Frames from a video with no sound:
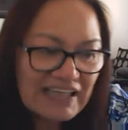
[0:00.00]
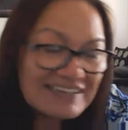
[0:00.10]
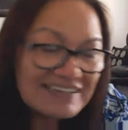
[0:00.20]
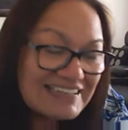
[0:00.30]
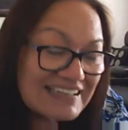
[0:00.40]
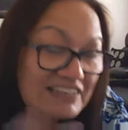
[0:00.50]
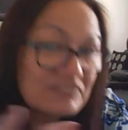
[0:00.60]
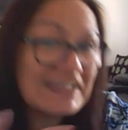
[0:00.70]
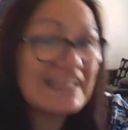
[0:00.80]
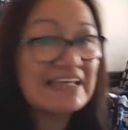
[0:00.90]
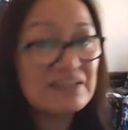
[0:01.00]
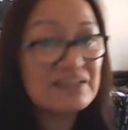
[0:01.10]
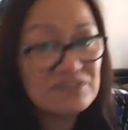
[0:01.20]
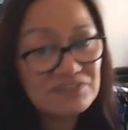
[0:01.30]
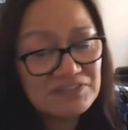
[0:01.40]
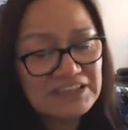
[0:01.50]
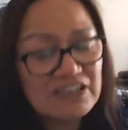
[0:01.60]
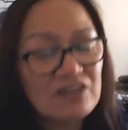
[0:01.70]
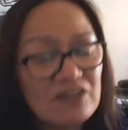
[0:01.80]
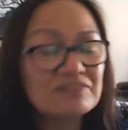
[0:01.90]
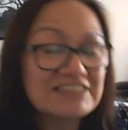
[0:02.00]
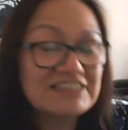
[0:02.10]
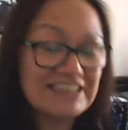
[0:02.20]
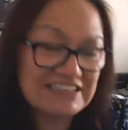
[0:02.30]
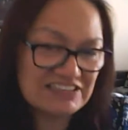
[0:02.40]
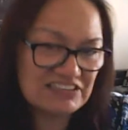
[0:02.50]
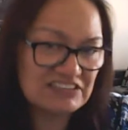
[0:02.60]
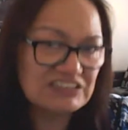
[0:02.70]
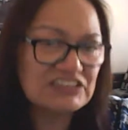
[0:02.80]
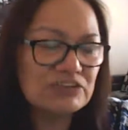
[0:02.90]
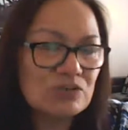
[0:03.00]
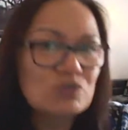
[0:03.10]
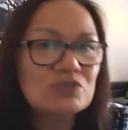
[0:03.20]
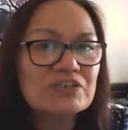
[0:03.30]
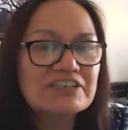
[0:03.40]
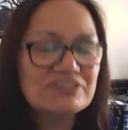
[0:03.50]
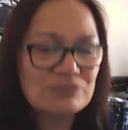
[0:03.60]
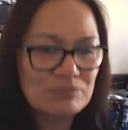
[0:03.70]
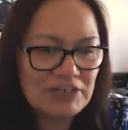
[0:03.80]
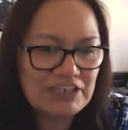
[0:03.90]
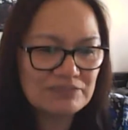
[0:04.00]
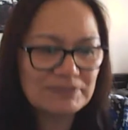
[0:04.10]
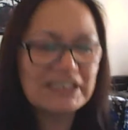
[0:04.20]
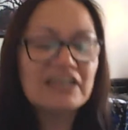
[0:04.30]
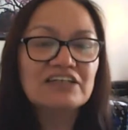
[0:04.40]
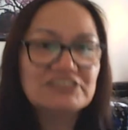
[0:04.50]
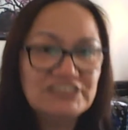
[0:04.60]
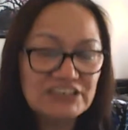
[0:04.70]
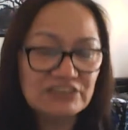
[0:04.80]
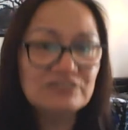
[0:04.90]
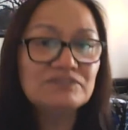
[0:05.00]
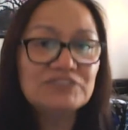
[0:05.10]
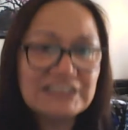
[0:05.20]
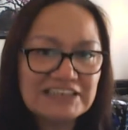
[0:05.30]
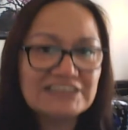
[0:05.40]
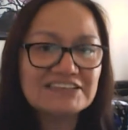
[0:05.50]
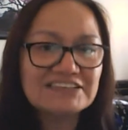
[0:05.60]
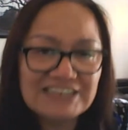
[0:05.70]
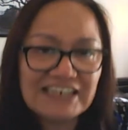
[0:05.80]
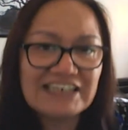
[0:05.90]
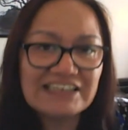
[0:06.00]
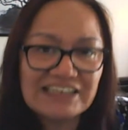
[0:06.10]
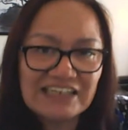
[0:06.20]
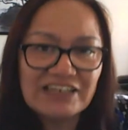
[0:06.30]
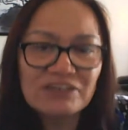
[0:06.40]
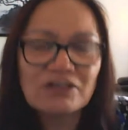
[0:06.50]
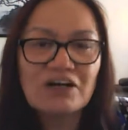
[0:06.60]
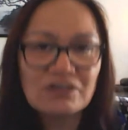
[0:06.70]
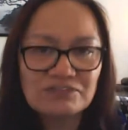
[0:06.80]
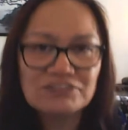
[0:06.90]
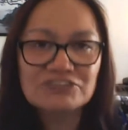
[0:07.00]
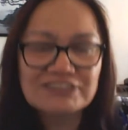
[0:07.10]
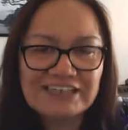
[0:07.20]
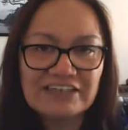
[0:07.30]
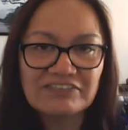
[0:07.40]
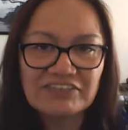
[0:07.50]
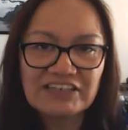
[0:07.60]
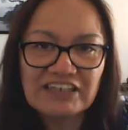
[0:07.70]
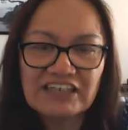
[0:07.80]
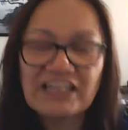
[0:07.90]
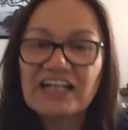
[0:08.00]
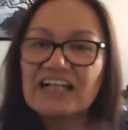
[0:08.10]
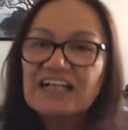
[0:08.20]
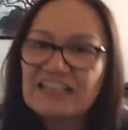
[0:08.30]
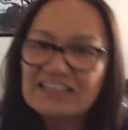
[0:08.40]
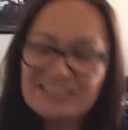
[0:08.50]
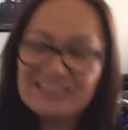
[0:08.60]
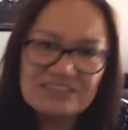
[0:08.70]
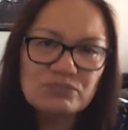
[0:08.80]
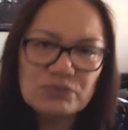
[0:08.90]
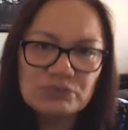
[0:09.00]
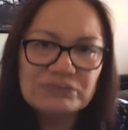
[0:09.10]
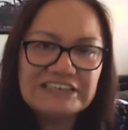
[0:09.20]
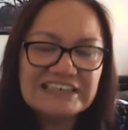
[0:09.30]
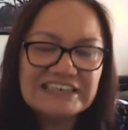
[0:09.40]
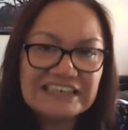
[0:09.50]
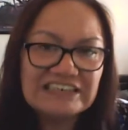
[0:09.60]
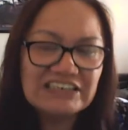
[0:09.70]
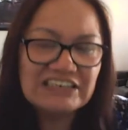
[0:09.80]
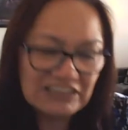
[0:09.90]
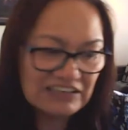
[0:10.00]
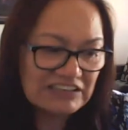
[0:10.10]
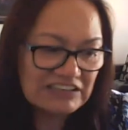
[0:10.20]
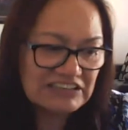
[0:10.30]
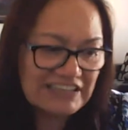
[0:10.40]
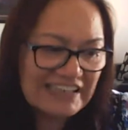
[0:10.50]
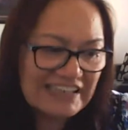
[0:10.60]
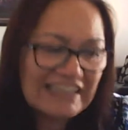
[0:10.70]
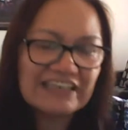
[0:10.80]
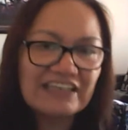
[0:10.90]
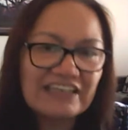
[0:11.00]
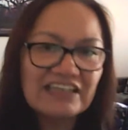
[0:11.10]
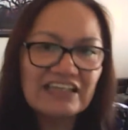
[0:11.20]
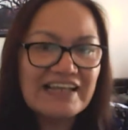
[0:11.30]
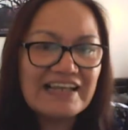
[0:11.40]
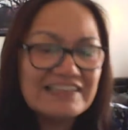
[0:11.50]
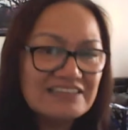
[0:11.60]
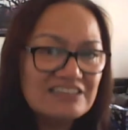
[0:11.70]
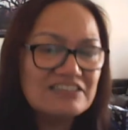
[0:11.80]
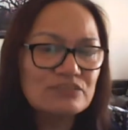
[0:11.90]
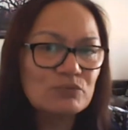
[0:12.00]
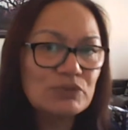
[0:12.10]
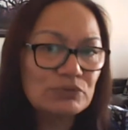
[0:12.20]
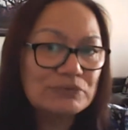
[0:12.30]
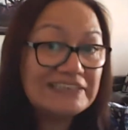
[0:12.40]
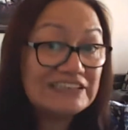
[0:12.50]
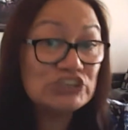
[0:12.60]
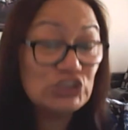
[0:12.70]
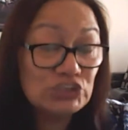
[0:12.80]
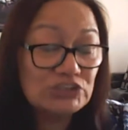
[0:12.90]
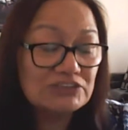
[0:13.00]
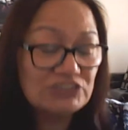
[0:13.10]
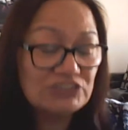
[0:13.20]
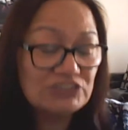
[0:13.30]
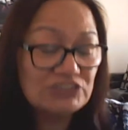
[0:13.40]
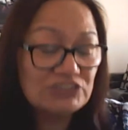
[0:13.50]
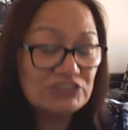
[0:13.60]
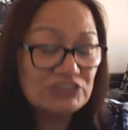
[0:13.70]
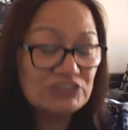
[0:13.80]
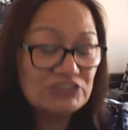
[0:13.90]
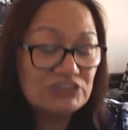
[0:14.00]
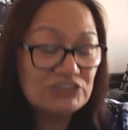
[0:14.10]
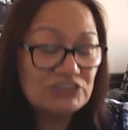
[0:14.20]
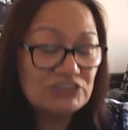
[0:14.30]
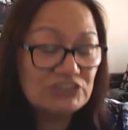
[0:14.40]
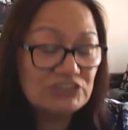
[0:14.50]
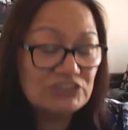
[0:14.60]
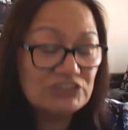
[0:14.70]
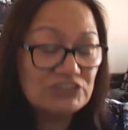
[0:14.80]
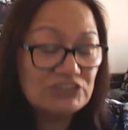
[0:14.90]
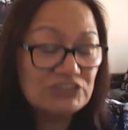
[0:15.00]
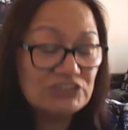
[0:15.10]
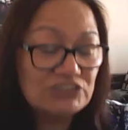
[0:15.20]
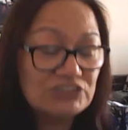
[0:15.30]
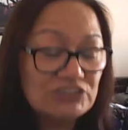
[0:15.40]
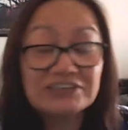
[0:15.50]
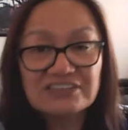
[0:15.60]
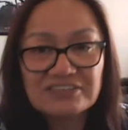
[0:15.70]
At the end of every conversation, she always reminds me, don't forget to take care of yourself. This is what we need to hear, and this is what we should do. No, not should. We do it.